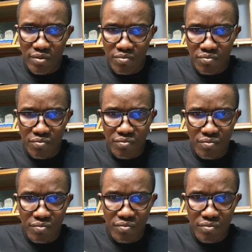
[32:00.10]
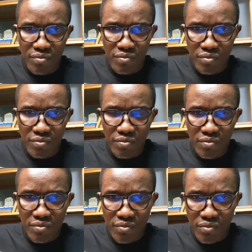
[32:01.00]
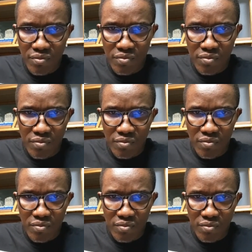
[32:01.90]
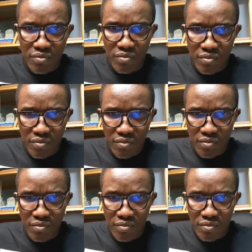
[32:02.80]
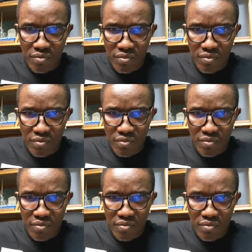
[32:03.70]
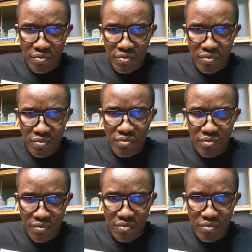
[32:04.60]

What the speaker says: [no speech]